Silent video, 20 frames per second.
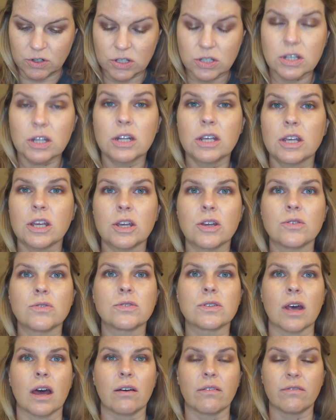just gonna
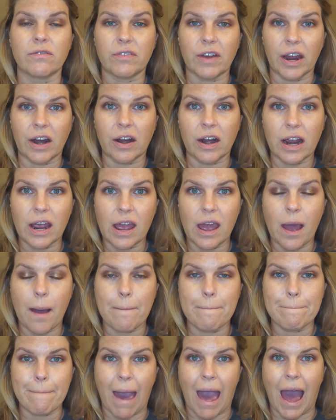use a very
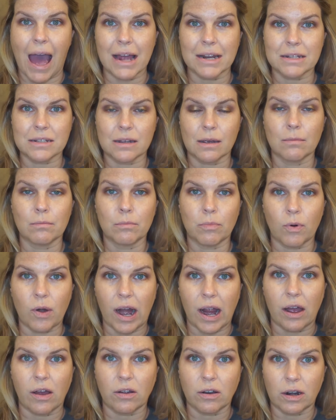matte
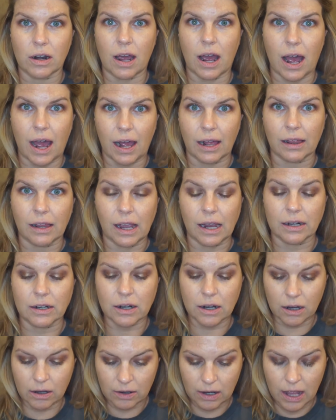brown
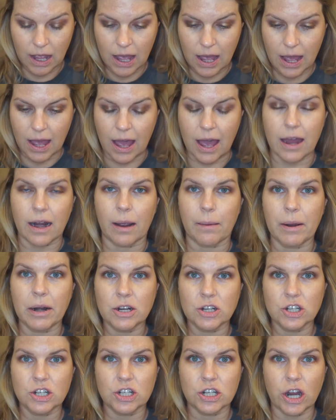eyeliner, and I'm
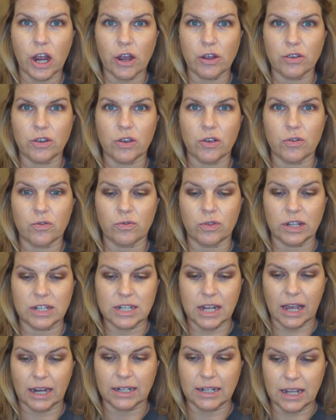gonna show you the
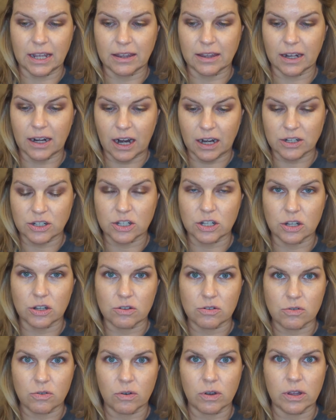technique that I
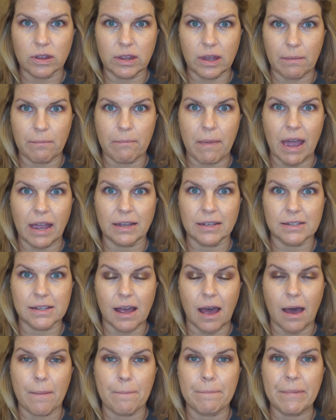do that
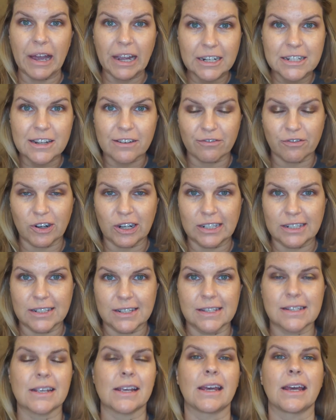makes a big
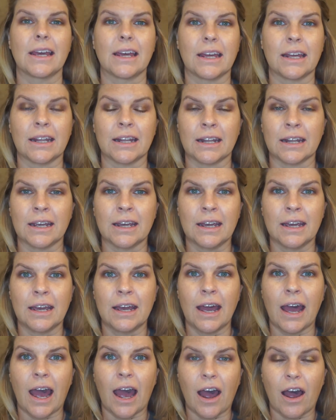difference in
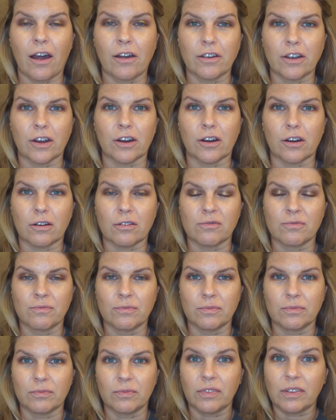how your
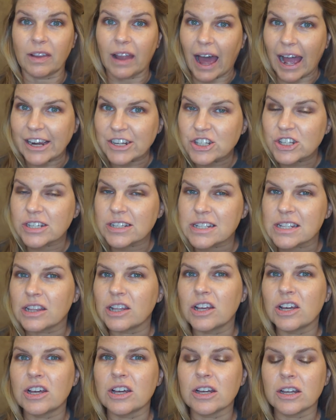lashes
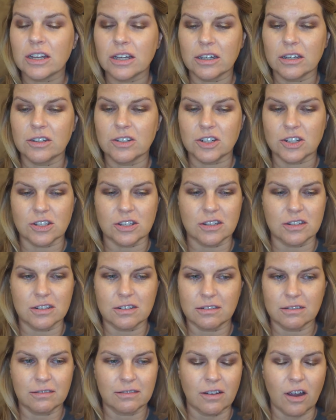look,
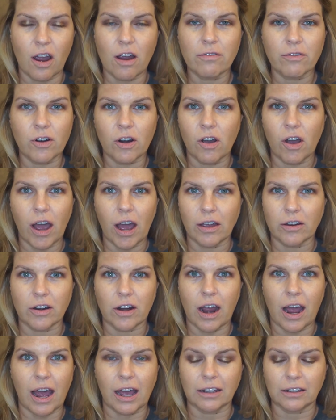just overall how
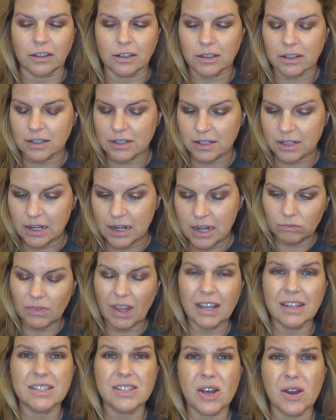your eye looks.
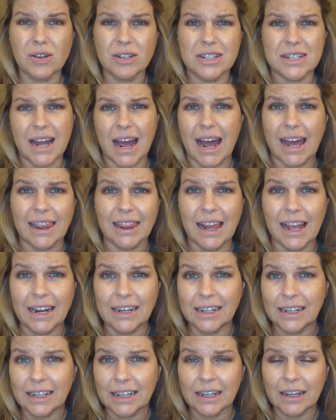It's called tight
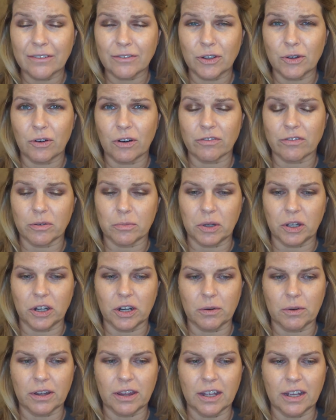lining if you aren't
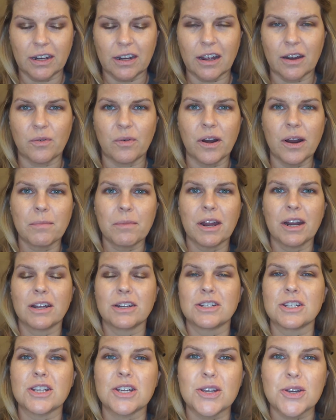familiar with it. And what I'm
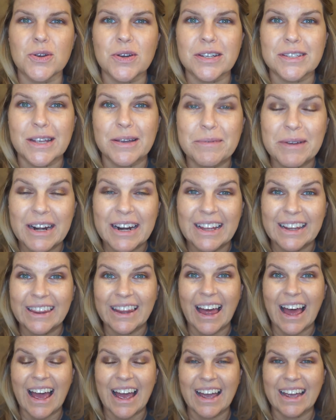gonna do is I'm gonna
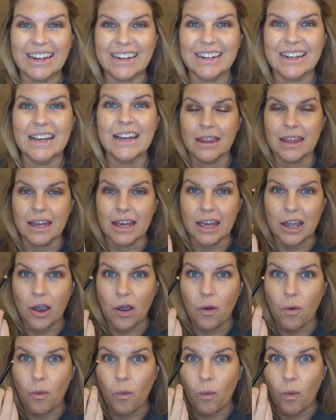line the
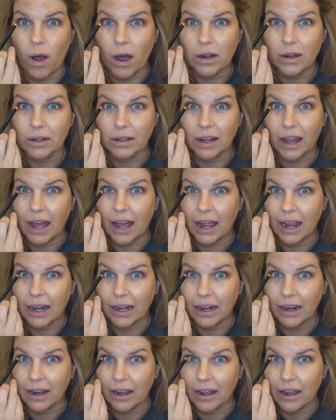
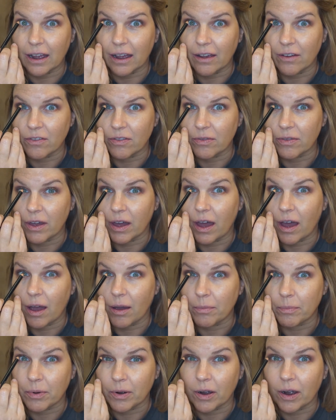waterline of the
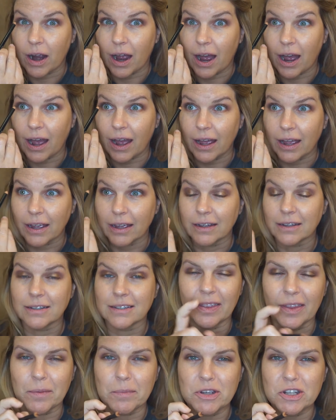upper eye.
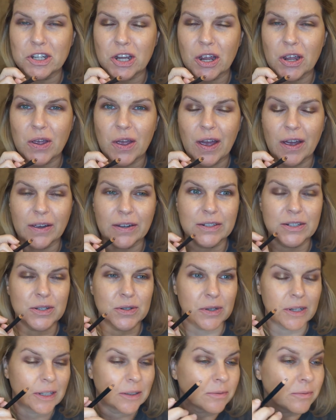Let me show you how I
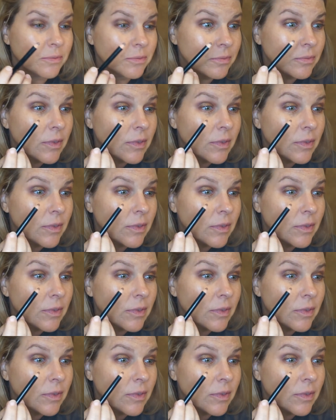do it.